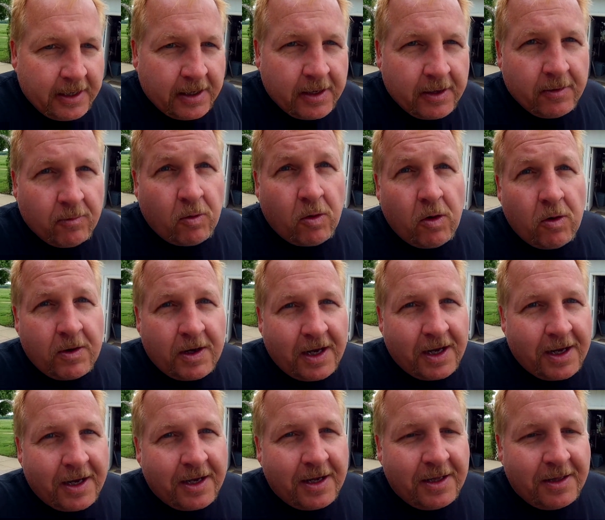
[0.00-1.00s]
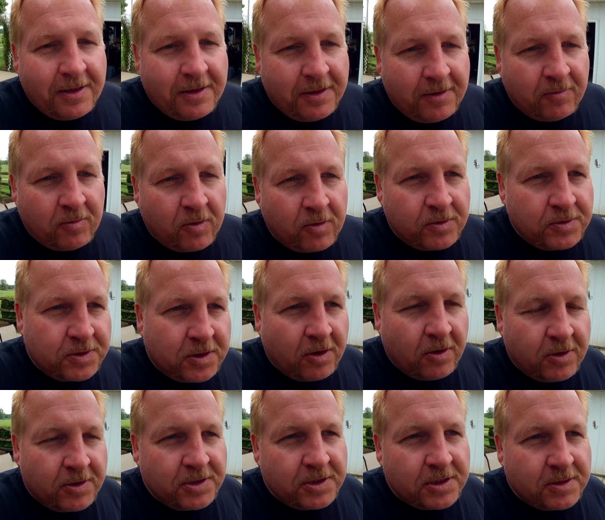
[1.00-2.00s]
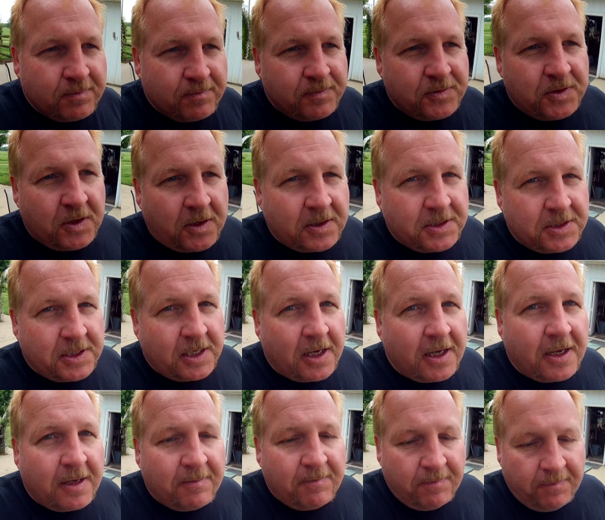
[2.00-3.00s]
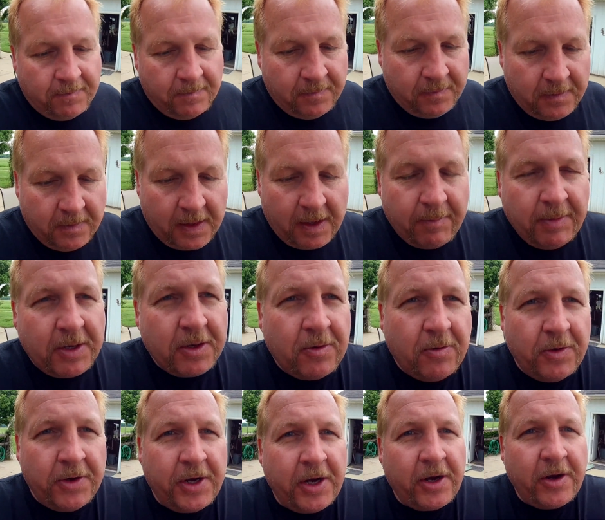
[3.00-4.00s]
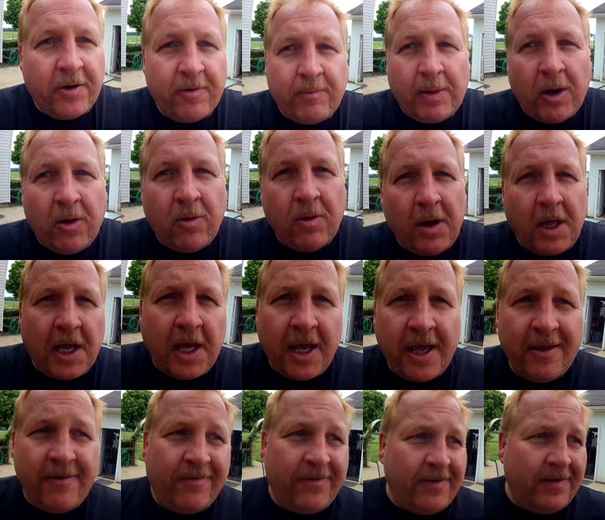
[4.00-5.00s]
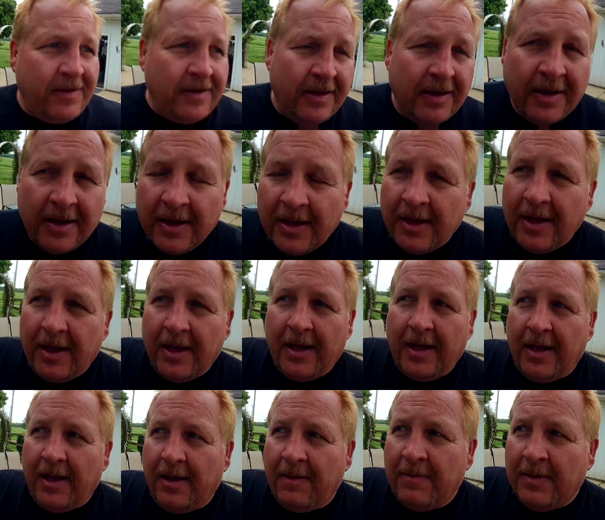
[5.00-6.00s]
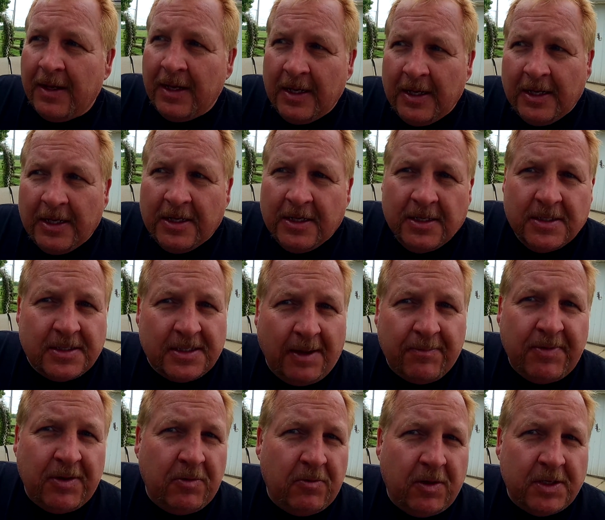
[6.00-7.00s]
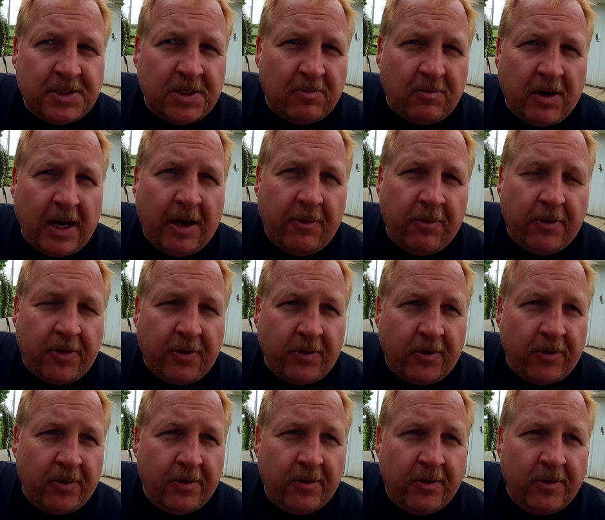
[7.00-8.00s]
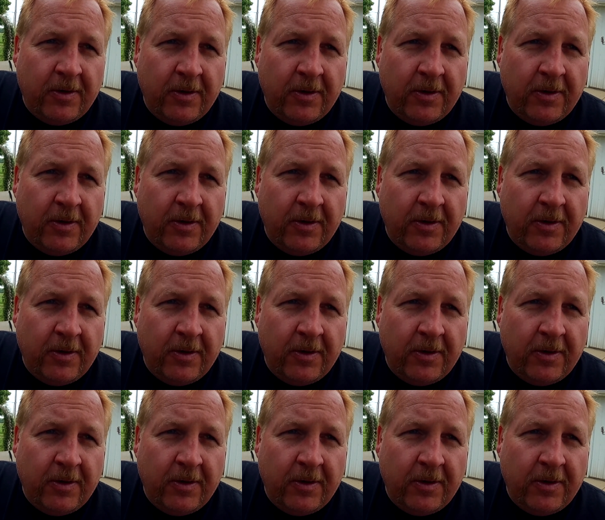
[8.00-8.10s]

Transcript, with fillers: at Walcott the world's largest truck stop I've been going there my whole life uh, something wasn't right with her